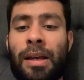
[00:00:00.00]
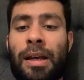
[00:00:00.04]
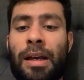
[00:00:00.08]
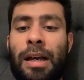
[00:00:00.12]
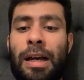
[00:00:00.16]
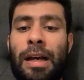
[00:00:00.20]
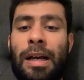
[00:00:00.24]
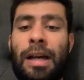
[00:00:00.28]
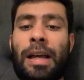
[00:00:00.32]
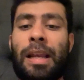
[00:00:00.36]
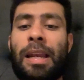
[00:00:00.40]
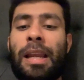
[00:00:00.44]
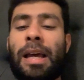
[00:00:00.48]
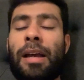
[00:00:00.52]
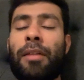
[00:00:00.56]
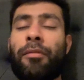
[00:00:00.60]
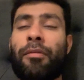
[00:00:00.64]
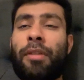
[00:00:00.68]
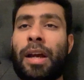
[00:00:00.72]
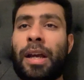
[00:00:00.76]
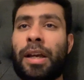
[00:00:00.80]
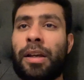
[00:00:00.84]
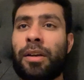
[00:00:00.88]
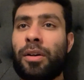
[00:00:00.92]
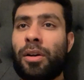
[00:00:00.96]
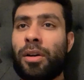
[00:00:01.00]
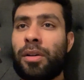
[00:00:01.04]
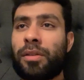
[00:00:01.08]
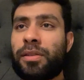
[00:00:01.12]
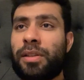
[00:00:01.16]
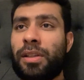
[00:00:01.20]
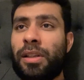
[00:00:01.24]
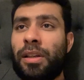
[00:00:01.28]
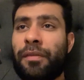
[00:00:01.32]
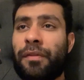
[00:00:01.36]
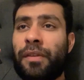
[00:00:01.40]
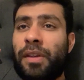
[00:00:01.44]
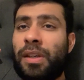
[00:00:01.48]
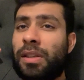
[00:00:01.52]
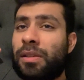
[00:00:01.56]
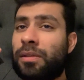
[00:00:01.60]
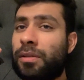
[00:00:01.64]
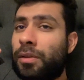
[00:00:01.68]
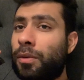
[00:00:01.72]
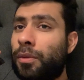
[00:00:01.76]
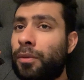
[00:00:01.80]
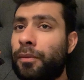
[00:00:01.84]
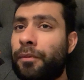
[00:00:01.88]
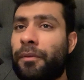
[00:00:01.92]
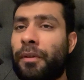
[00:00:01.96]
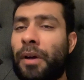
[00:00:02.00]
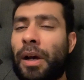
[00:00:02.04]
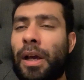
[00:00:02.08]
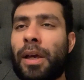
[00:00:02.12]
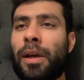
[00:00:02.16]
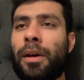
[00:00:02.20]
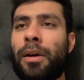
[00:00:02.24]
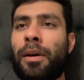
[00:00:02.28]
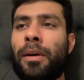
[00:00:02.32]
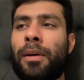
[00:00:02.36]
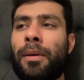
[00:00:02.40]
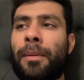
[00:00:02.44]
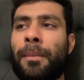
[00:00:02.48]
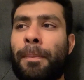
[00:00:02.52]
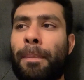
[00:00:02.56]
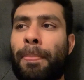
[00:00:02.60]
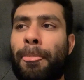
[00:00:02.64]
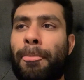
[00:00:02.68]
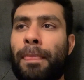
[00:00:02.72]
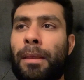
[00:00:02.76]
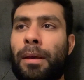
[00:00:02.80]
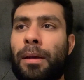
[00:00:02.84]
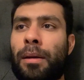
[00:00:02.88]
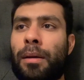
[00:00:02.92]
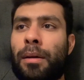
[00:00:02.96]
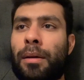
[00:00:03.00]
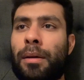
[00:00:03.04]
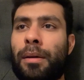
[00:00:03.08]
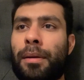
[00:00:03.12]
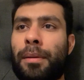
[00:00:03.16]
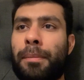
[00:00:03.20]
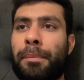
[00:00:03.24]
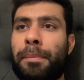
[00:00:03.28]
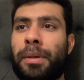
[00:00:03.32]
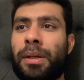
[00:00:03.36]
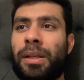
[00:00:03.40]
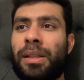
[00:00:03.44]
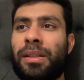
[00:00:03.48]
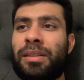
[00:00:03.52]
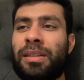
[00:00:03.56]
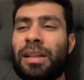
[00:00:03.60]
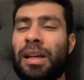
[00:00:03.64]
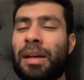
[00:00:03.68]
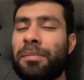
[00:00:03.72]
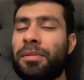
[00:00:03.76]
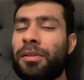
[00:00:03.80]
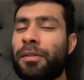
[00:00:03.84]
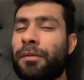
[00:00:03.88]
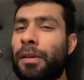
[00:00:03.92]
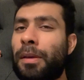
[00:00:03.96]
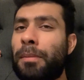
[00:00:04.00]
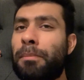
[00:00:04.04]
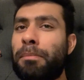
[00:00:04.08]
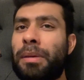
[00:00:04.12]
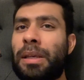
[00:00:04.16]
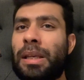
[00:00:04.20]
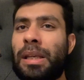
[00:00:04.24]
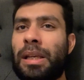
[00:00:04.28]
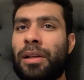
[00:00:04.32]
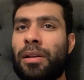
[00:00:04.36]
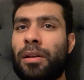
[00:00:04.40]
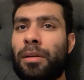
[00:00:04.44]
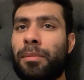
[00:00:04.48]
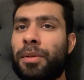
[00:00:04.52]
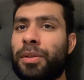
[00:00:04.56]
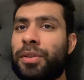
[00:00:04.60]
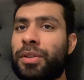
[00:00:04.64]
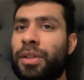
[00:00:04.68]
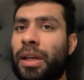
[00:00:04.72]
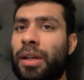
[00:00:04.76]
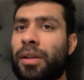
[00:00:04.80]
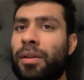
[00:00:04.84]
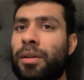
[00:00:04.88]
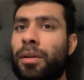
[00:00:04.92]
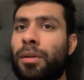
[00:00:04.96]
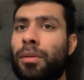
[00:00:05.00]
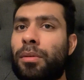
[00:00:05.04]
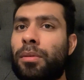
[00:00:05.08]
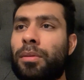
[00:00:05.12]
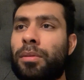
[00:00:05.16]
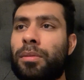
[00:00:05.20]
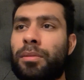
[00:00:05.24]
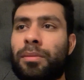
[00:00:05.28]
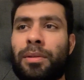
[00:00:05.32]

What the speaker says: I like Ryan Garcia. I think he's a good fighter. But in terms of him beating Lomachenko,